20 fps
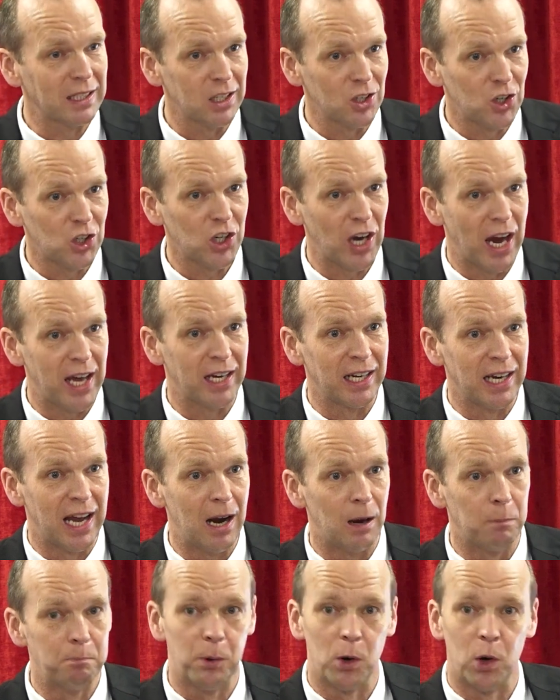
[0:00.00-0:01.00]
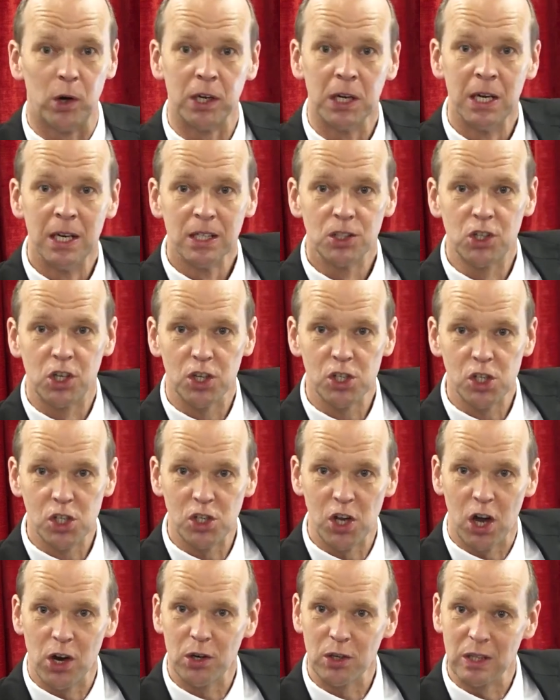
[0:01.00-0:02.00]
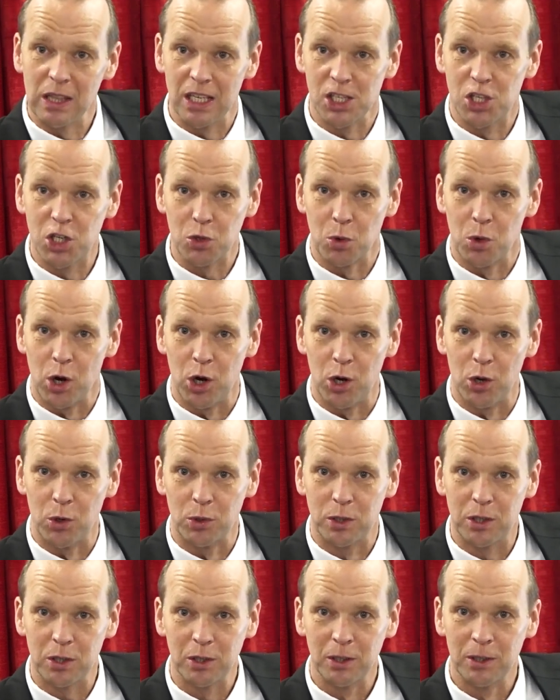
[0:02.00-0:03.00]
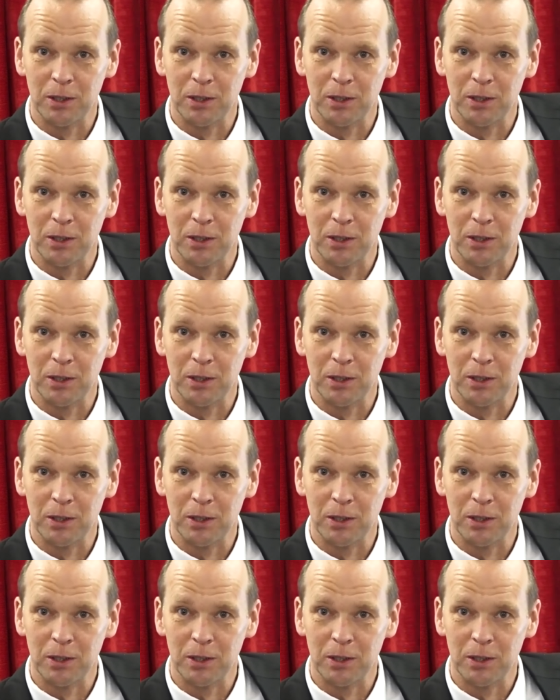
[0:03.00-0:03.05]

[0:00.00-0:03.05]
to Shannon Airport just down this road